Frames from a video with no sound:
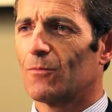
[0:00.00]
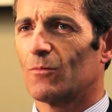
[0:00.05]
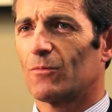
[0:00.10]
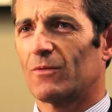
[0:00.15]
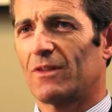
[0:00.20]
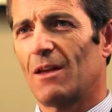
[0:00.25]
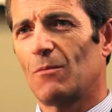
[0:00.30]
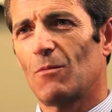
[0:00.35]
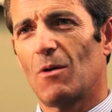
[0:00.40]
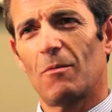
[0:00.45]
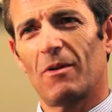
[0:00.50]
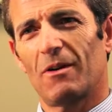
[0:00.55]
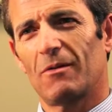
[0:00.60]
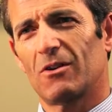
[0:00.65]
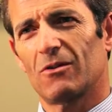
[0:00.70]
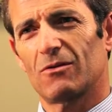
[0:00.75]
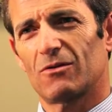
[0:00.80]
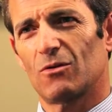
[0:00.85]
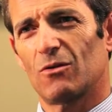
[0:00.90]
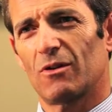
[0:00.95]
Then when we
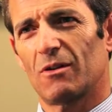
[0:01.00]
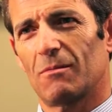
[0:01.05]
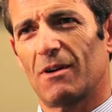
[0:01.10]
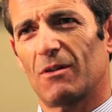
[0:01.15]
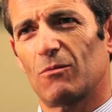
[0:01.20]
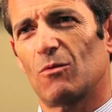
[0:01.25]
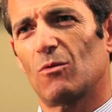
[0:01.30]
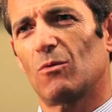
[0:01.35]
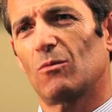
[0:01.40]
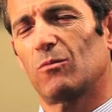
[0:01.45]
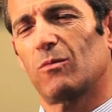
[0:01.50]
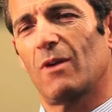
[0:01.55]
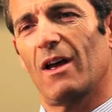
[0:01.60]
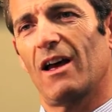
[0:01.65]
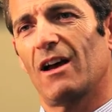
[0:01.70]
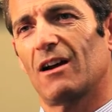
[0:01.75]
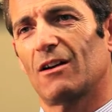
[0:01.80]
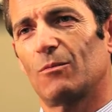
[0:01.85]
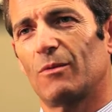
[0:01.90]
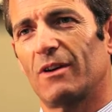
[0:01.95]
got talking about, well,
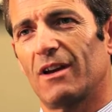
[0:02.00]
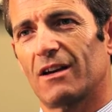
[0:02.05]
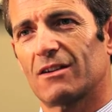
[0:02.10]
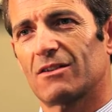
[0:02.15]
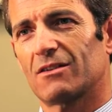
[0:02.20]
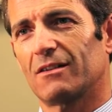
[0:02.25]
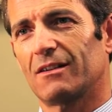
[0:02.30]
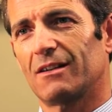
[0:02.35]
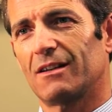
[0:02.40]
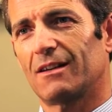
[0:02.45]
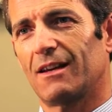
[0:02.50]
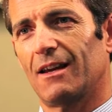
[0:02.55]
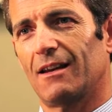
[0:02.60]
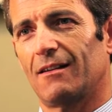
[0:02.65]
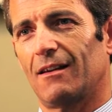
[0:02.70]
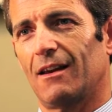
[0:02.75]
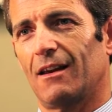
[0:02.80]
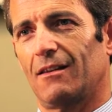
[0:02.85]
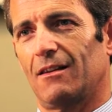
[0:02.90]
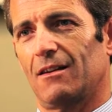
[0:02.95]
how can we actually
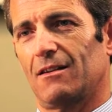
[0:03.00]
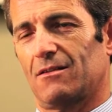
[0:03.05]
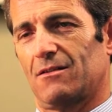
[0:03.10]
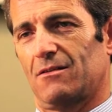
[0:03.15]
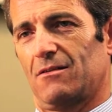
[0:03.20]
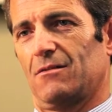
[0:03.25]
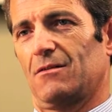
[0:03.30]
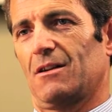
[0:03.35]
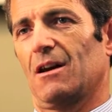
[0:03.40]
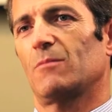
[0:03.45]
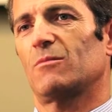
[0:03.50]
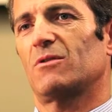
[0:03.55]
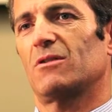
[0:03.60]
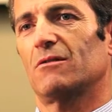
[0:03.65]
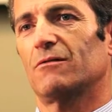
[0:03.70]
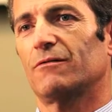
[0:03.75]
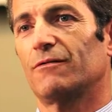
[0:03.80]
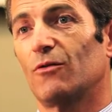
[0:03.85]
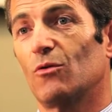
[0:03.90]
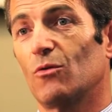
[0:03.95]
get ethics to come to
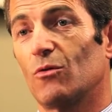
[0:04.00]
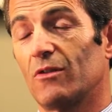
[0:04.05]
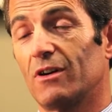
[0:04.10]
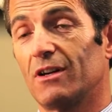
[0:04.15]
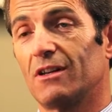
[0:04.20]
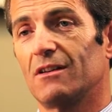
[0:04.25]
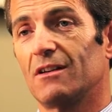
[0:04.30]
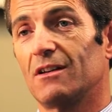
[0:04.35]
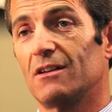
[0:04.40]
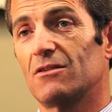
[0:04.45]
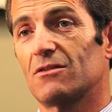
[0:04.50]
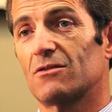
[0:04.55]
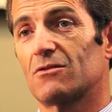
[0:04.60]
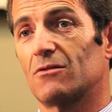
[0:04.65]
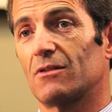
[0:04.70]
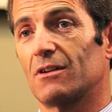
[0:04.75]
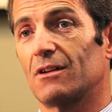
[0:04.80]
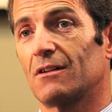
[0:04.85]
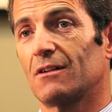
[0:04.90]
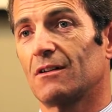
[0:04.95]
the fore in the
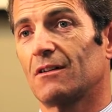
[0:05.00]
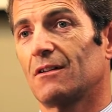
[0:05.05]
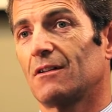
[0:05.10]
industry?